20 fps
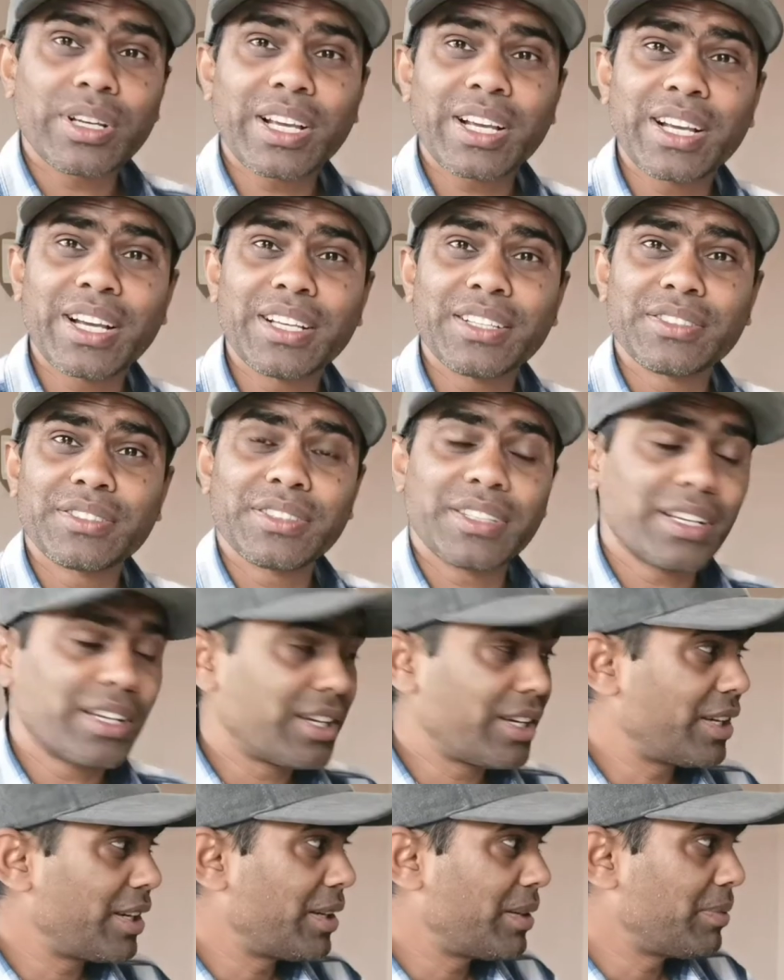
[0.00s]
okay guys
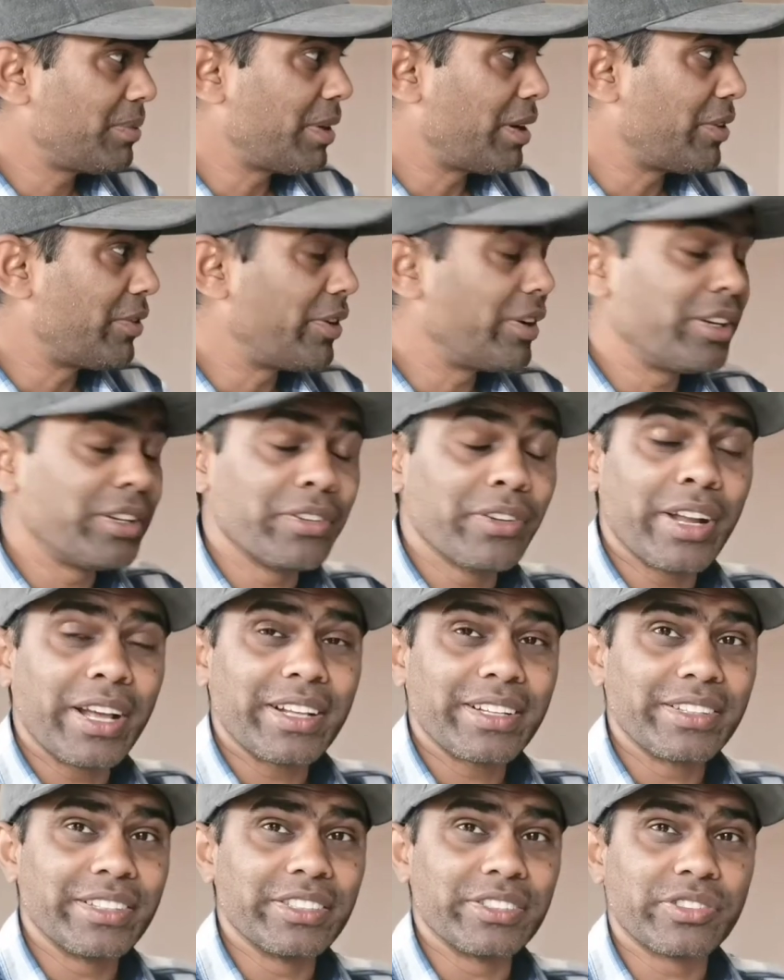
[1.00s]
um, i really
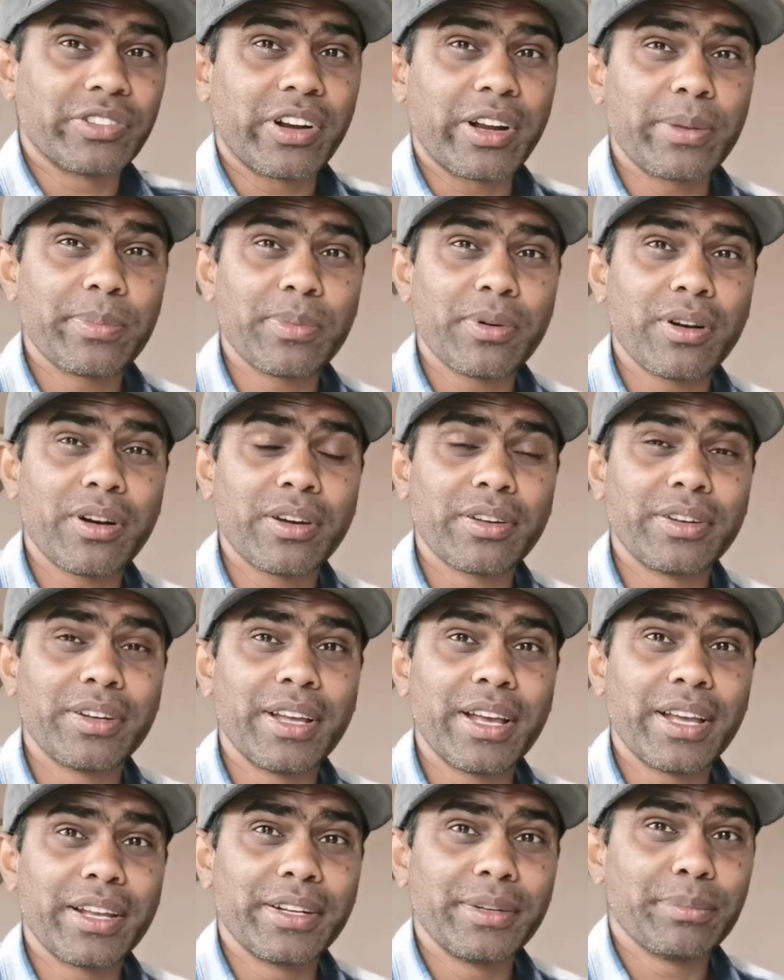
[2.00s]
like this
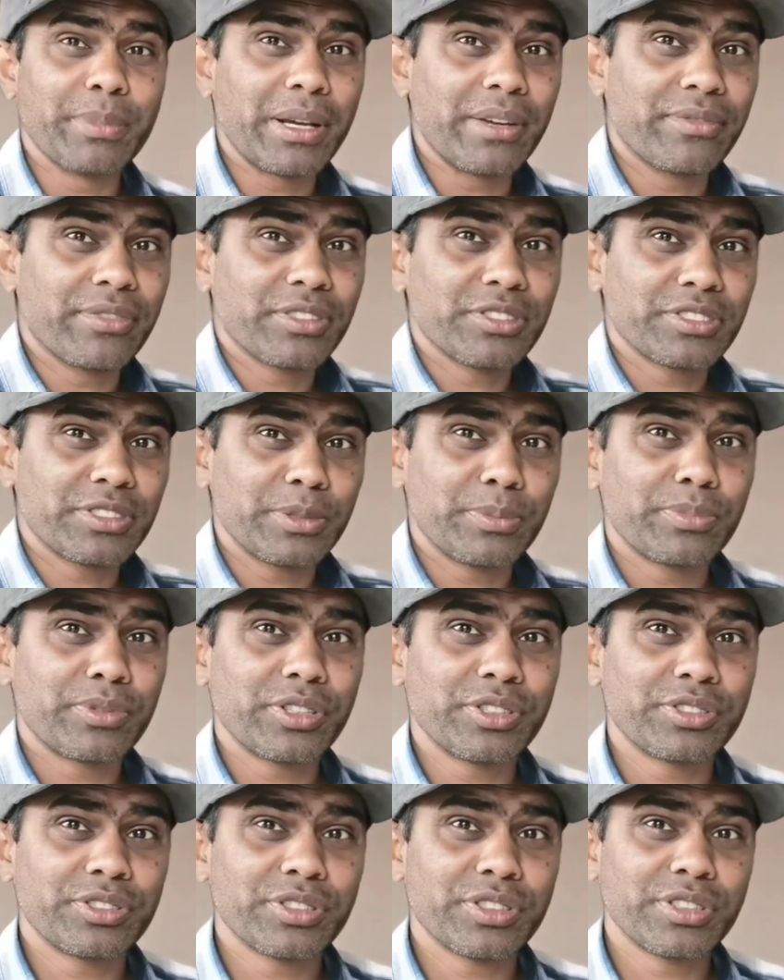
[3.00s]
tripod and my first
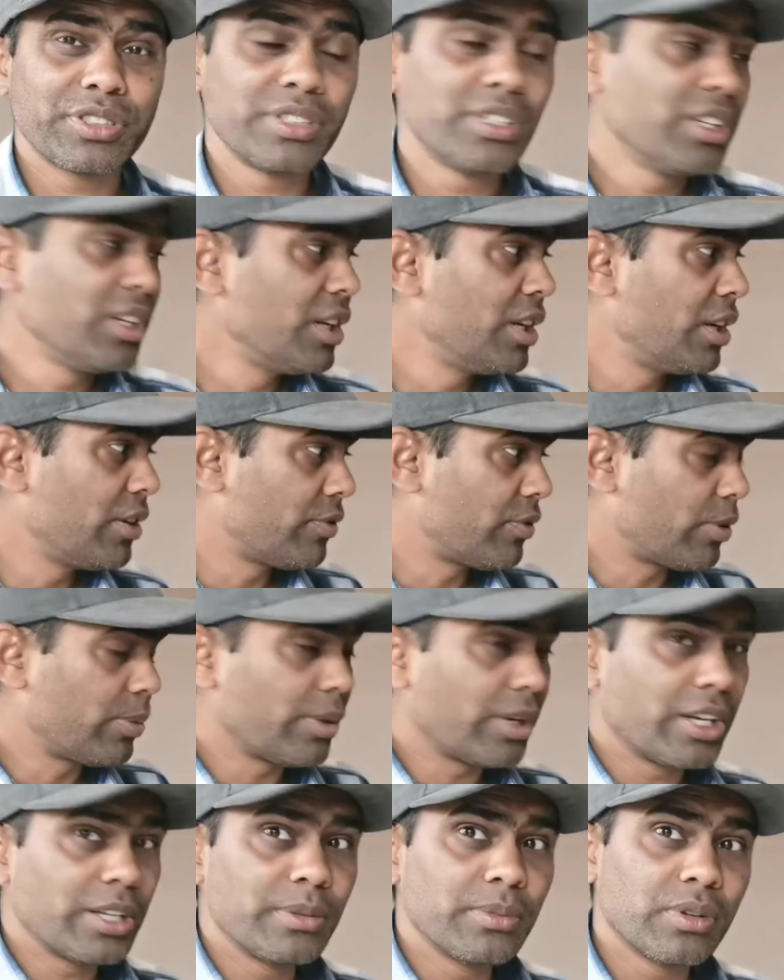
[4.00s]
impression
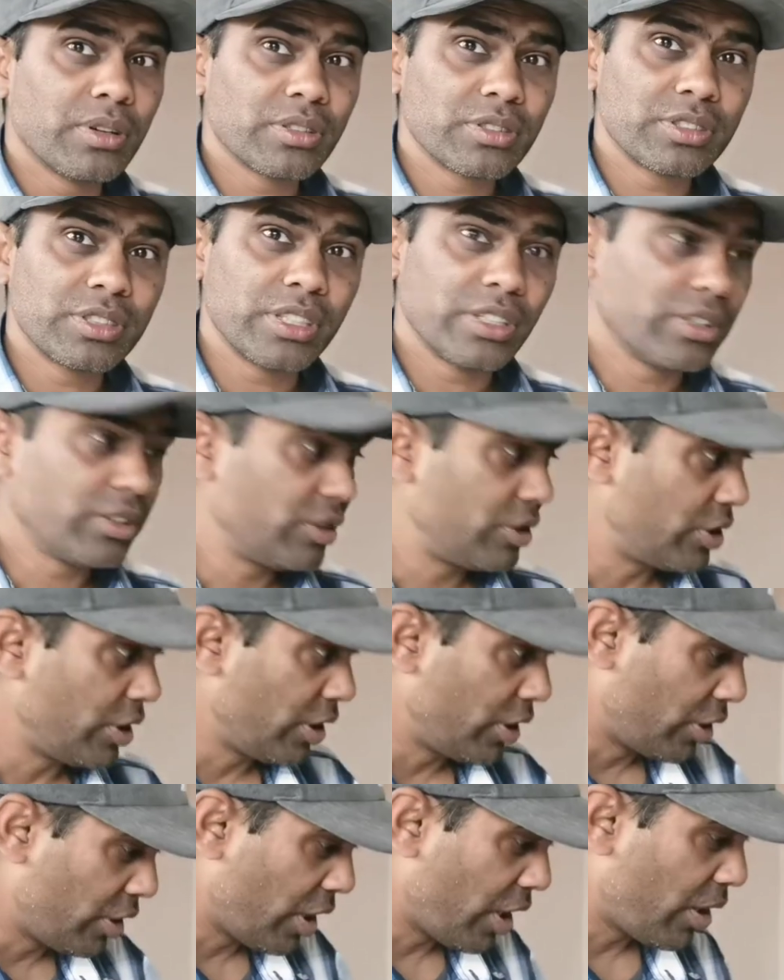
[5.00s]
from unboxing
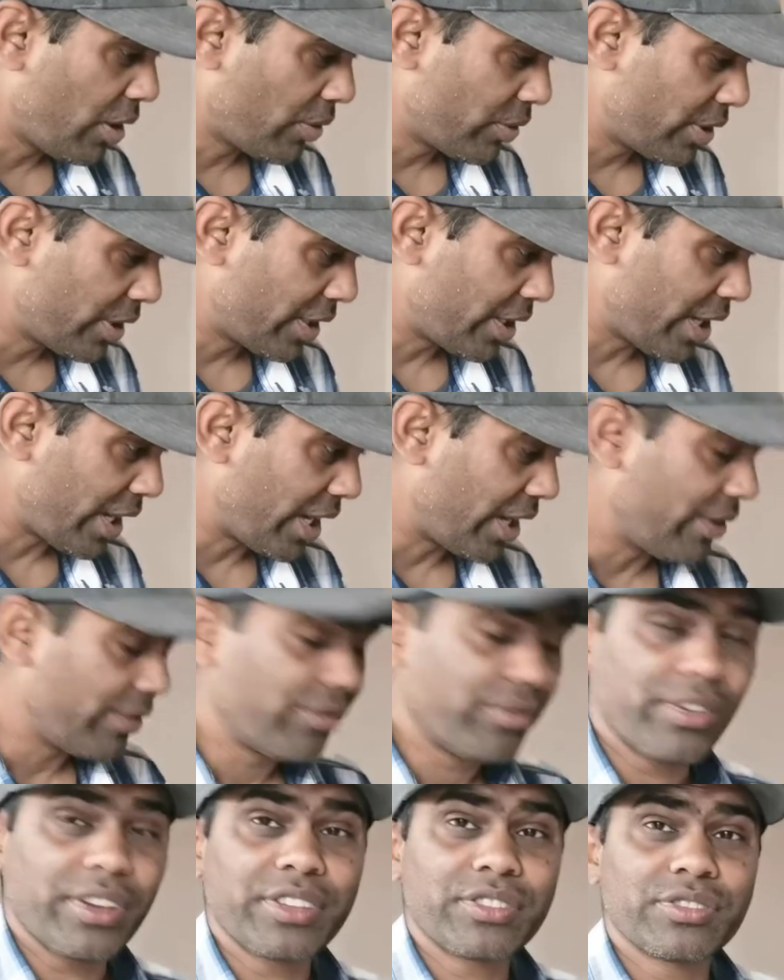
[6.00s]
till now that i
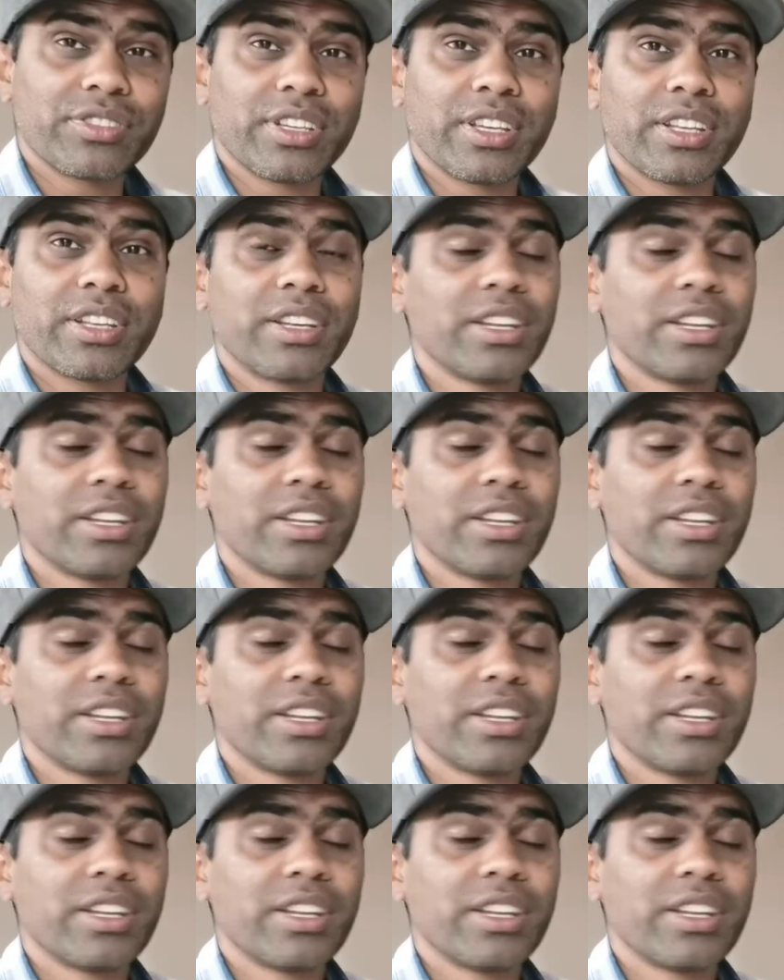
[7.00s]
have fixed